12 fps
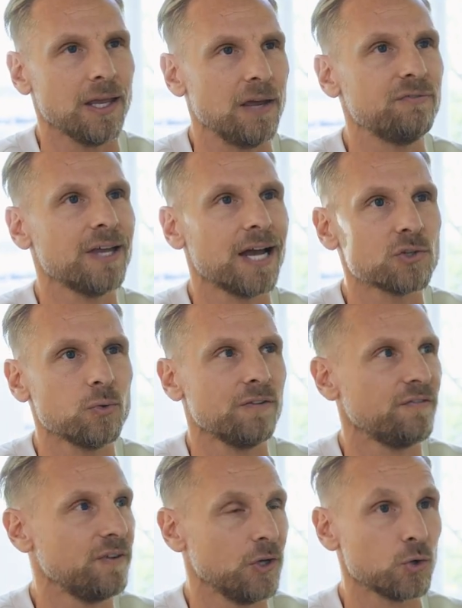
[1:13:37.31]
if that's
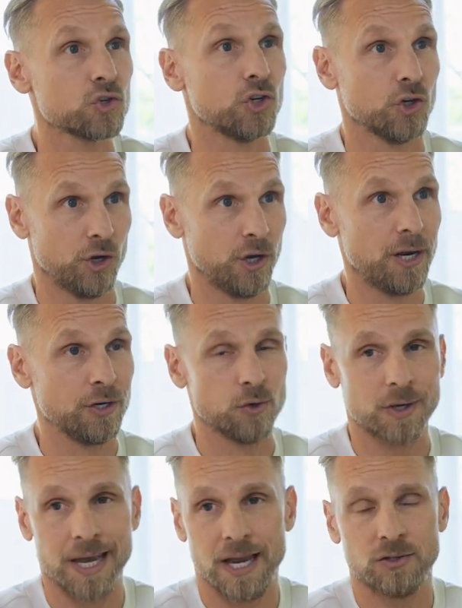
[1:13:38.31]
what feels good and you
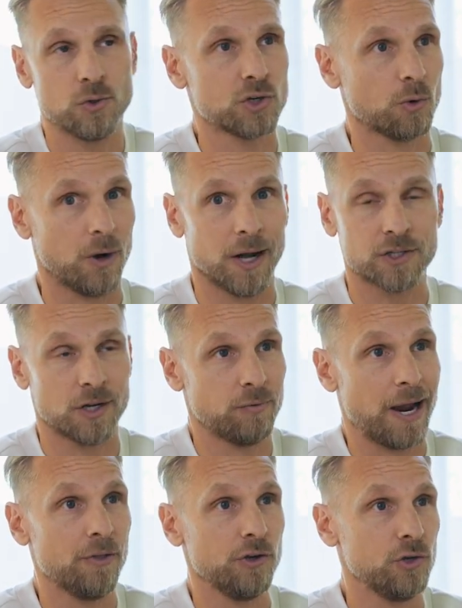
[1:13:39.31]
can't do squats i'd
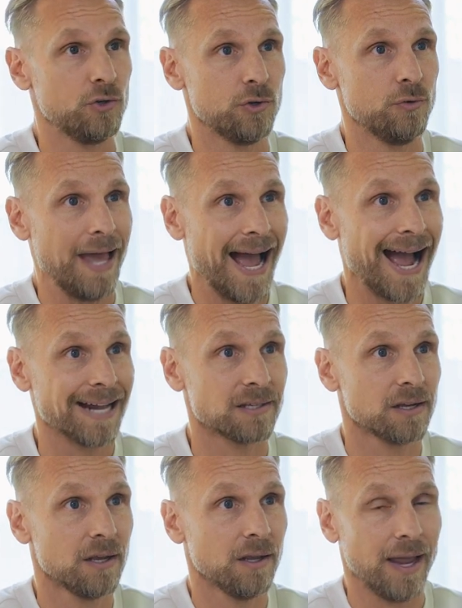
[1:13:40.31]
rather you do
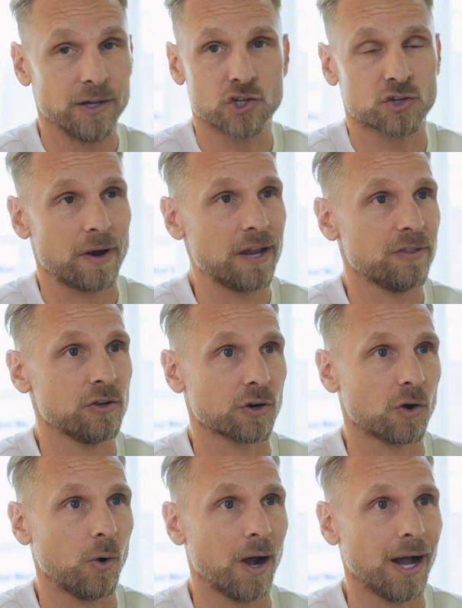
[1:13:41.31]
that and strengthen your
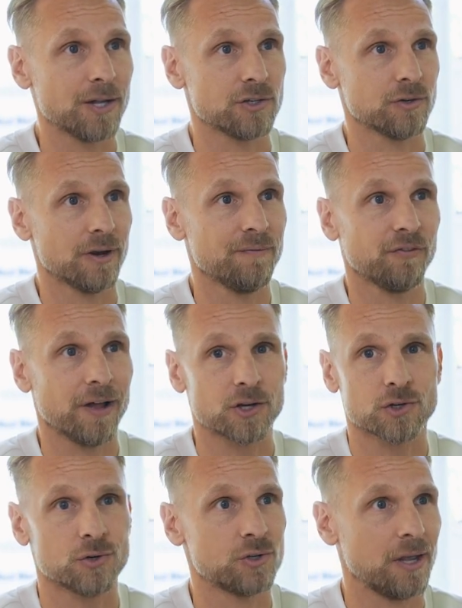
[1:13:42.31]
quads and your hip
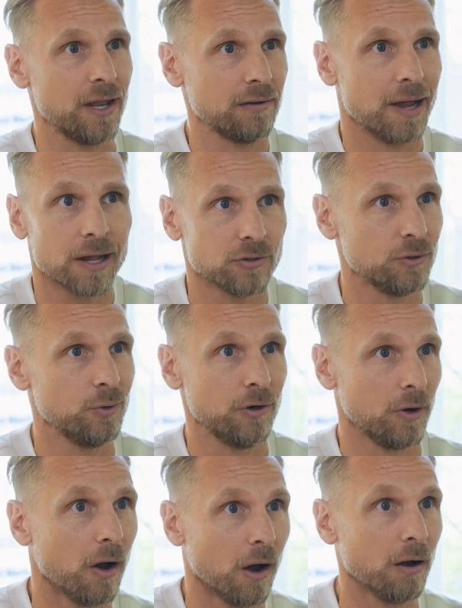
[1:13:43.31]
flexors than not do it
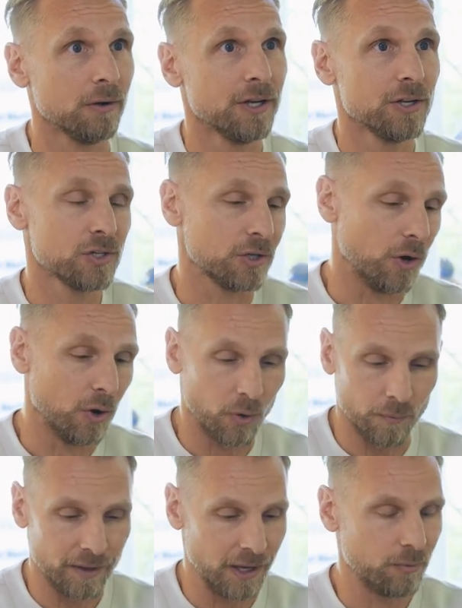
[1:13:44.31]
at all mm.
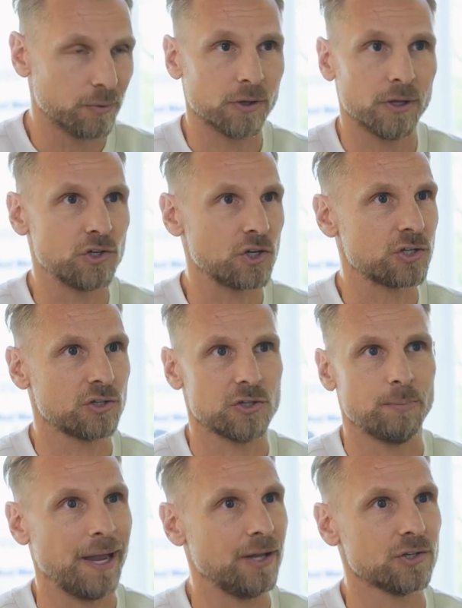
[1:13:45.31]
so it really just
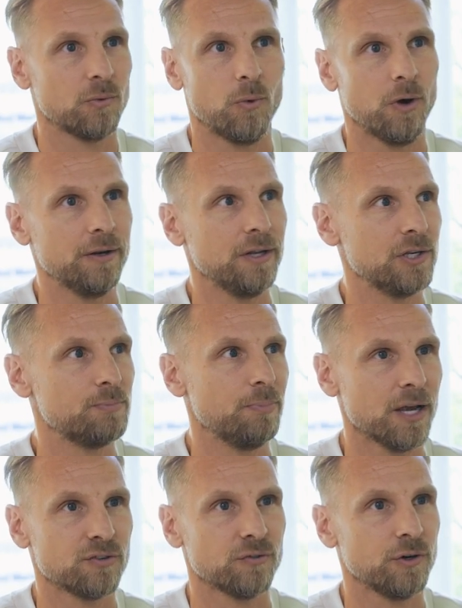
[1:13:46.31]
depends on what is
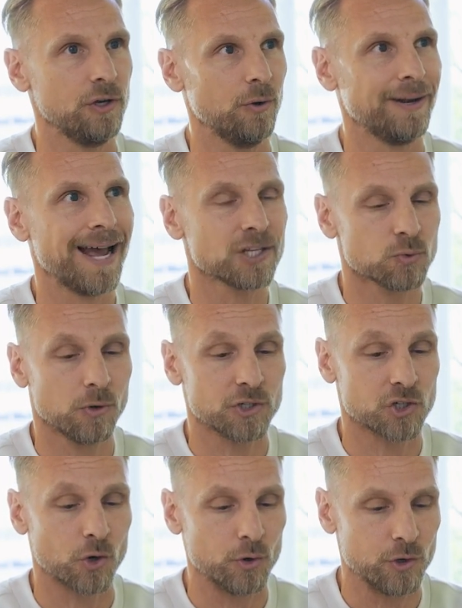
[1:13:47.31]
best for you and that's what's
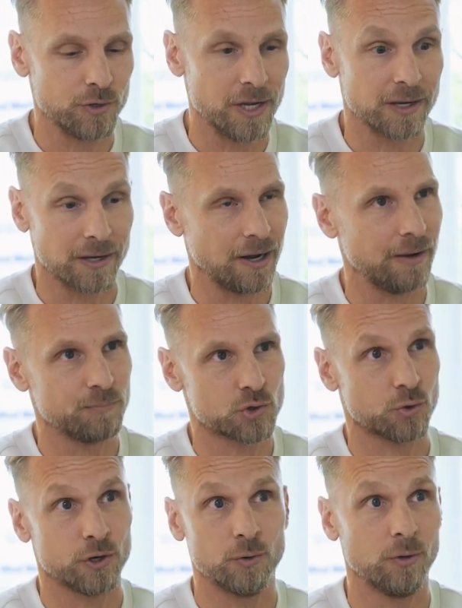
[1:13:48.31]
so unique and i'm
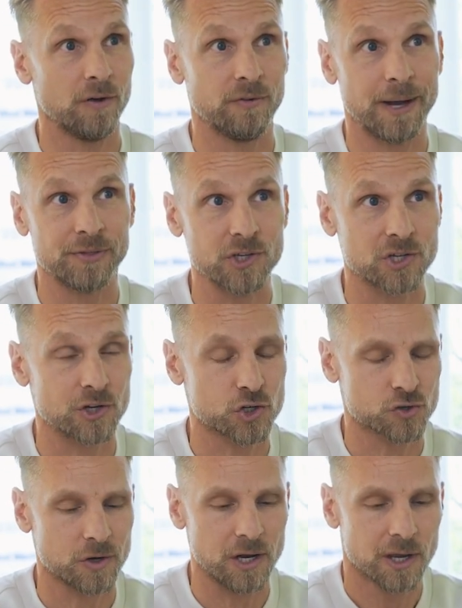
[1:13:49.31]
sure you love about this
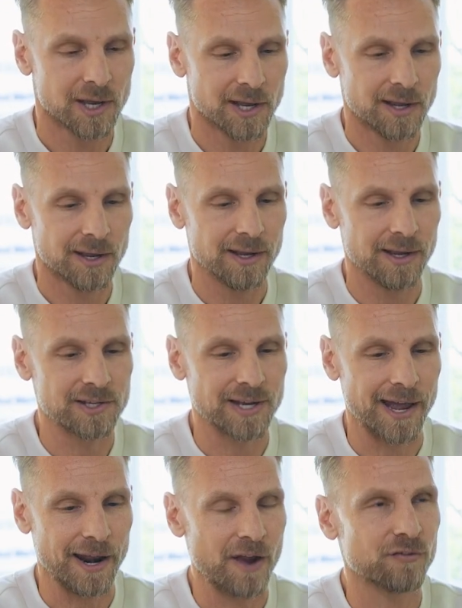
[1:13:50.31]
industry is
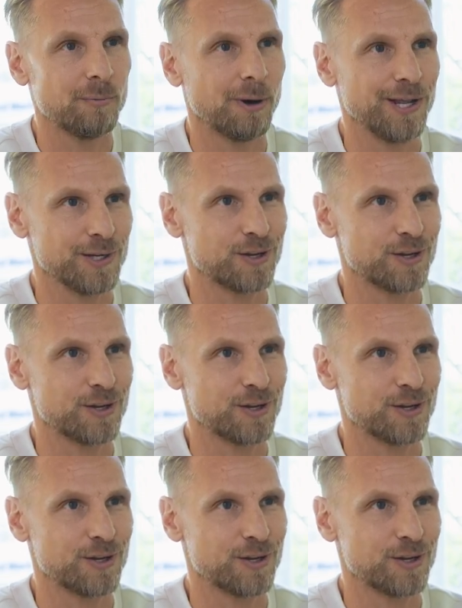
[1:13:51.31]
that everybody is